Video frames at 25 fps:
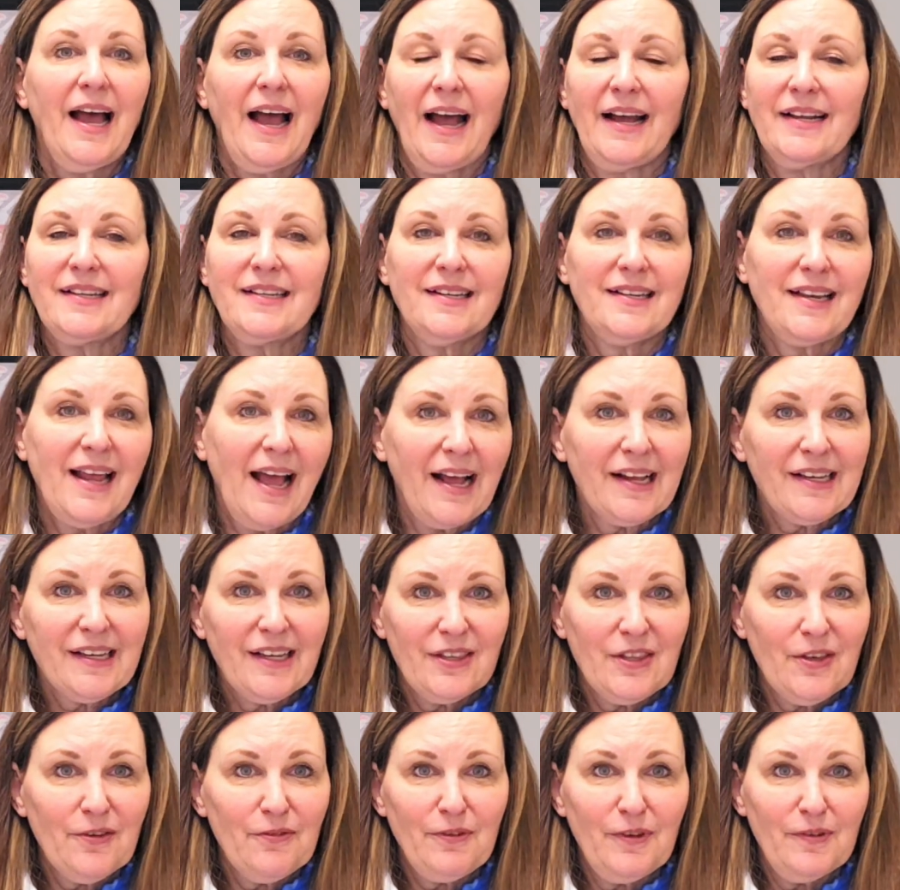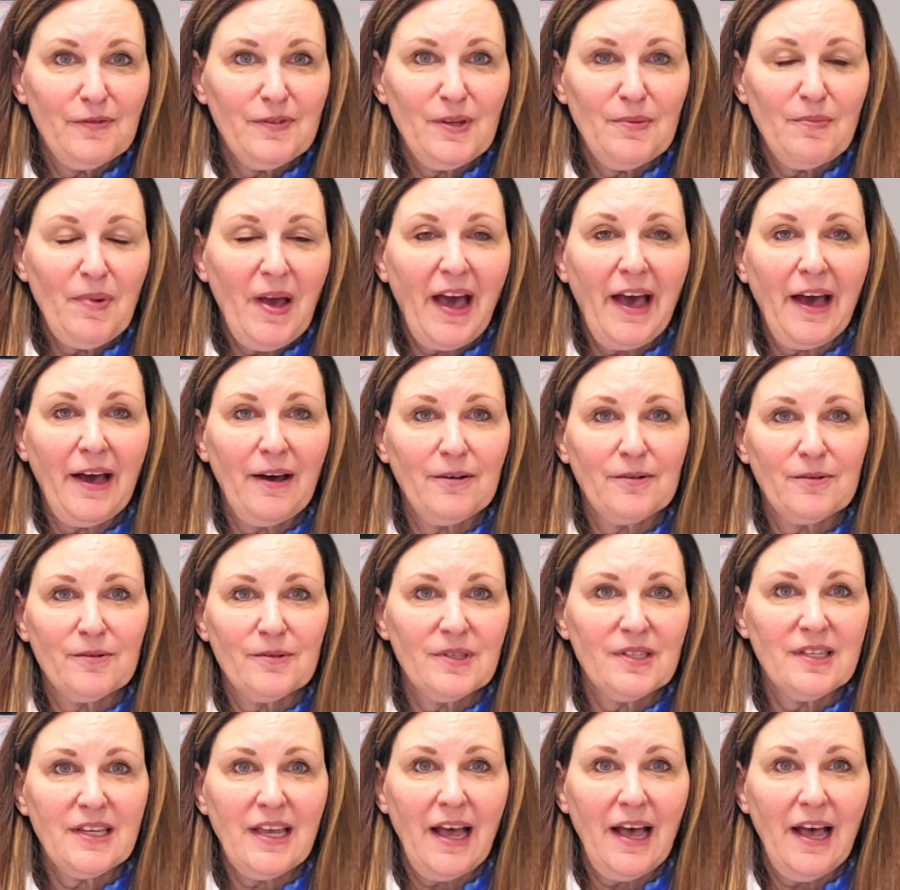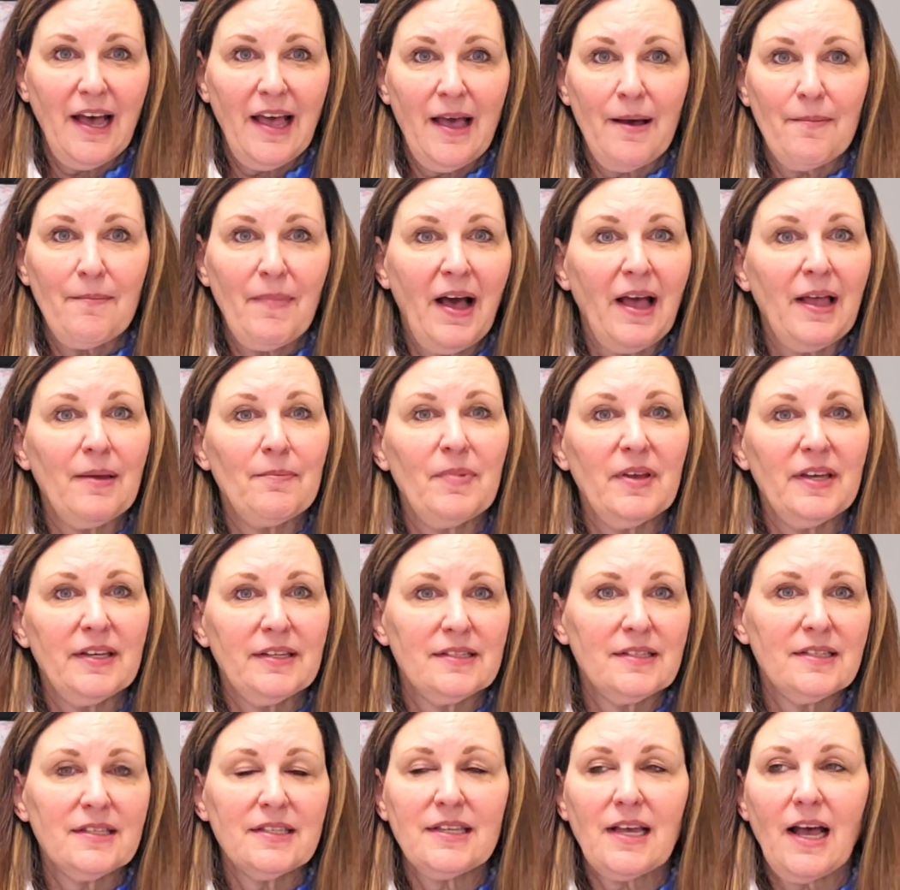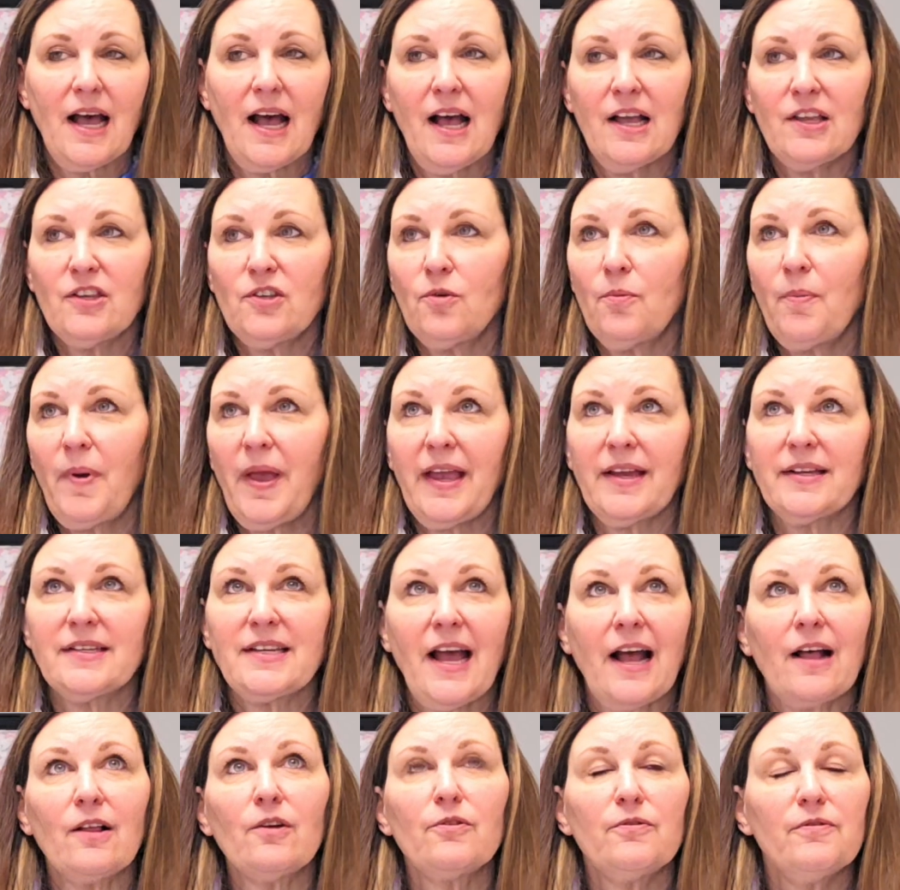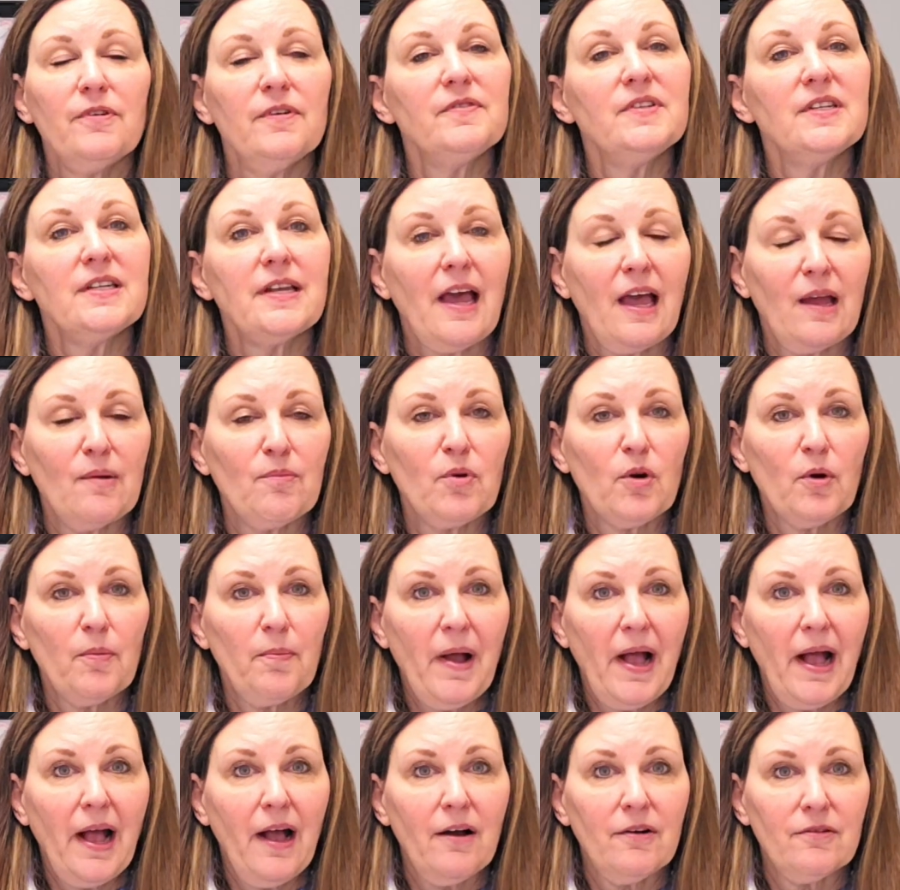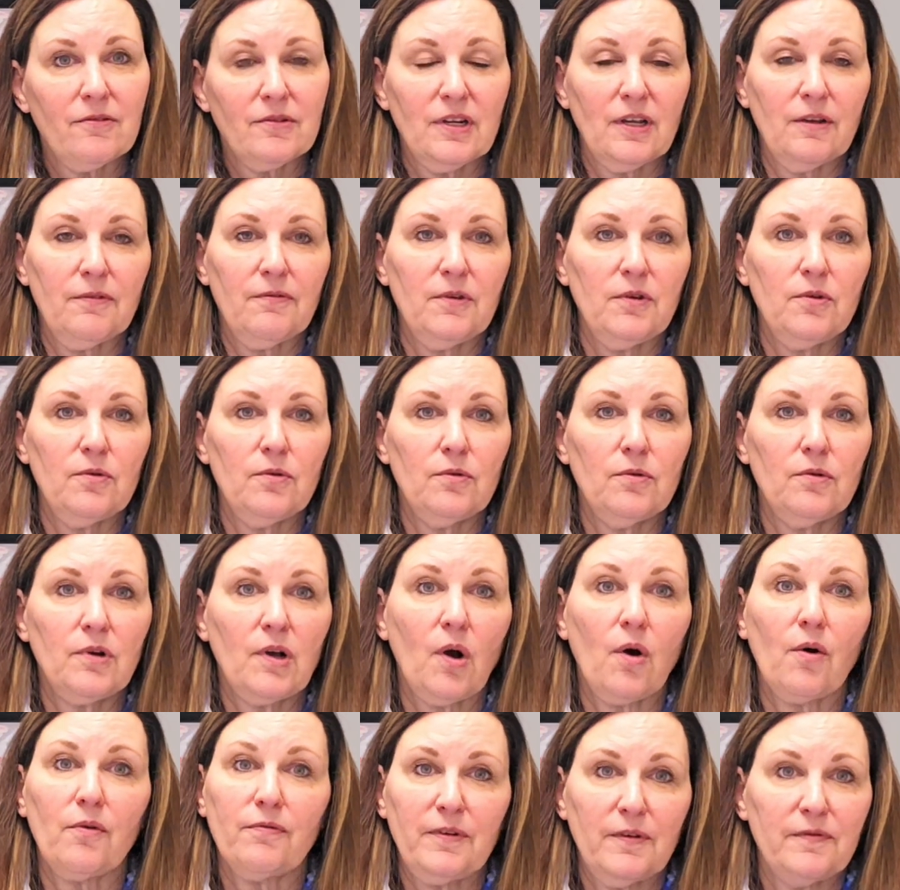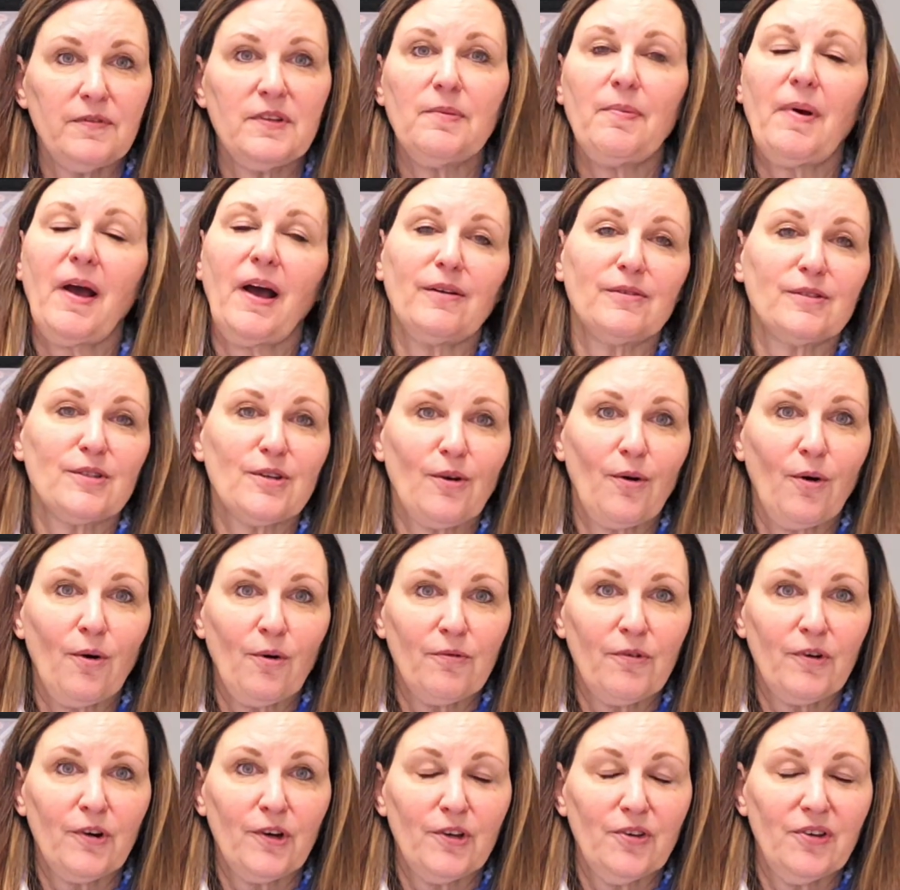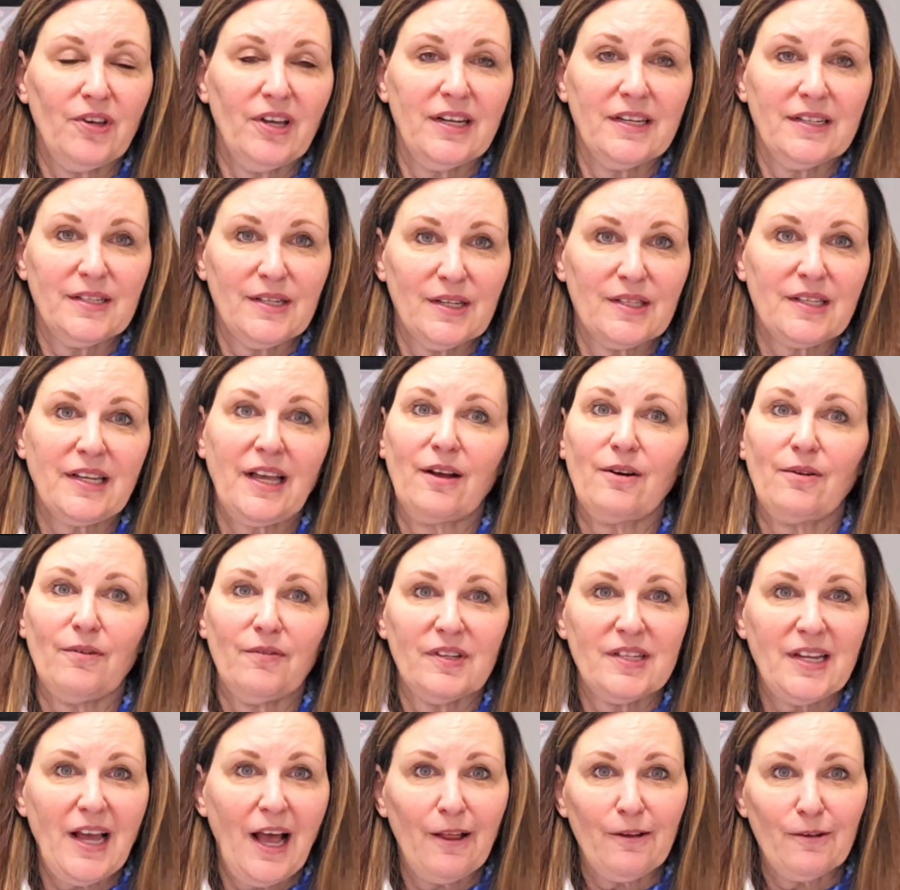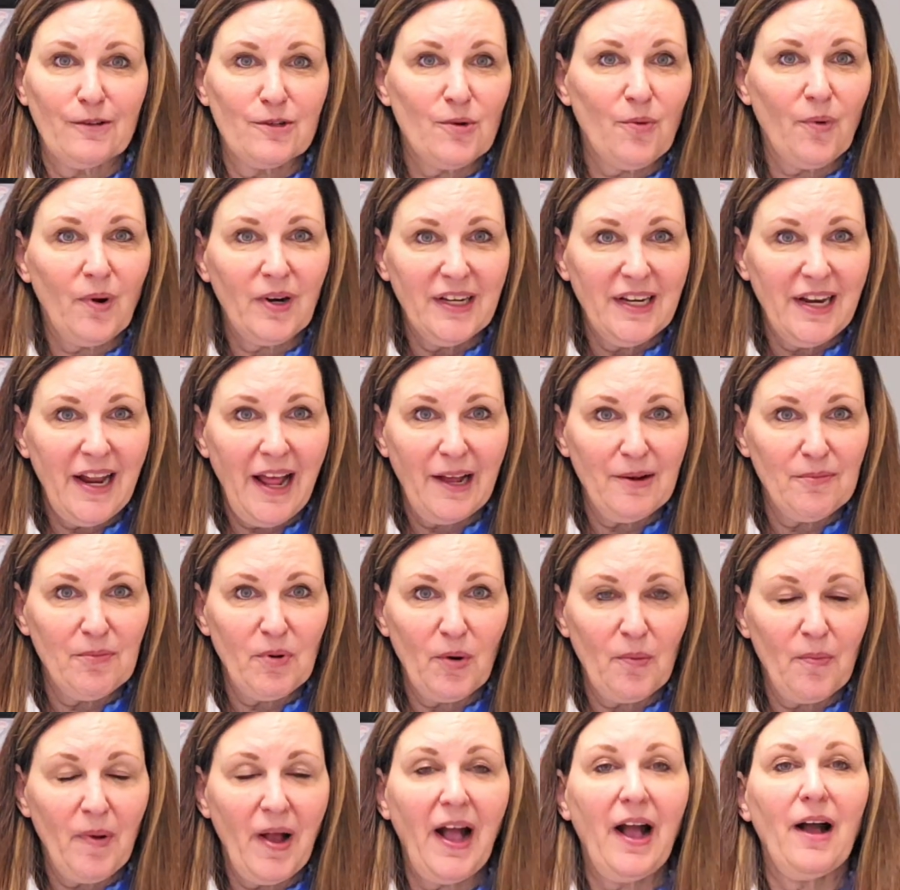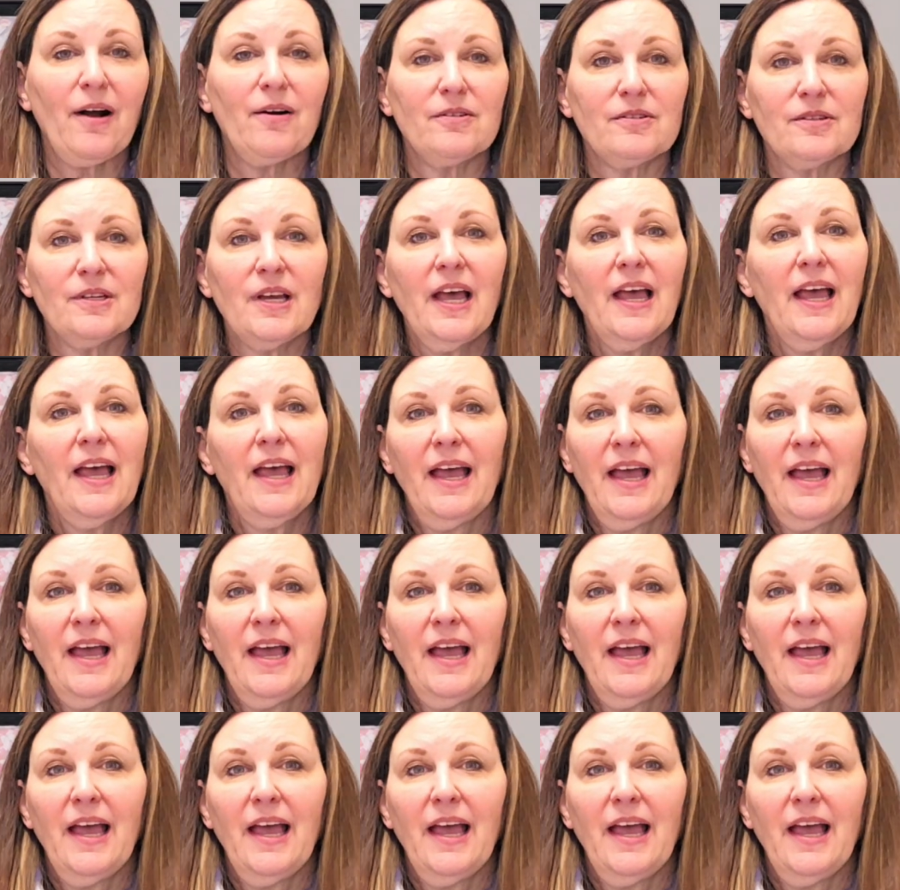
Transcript: I did not get the 50 pounds. At my bins, you pay $1.59 per pound. If you go 50 pounds or over, you get a discount of $1.29 per pound.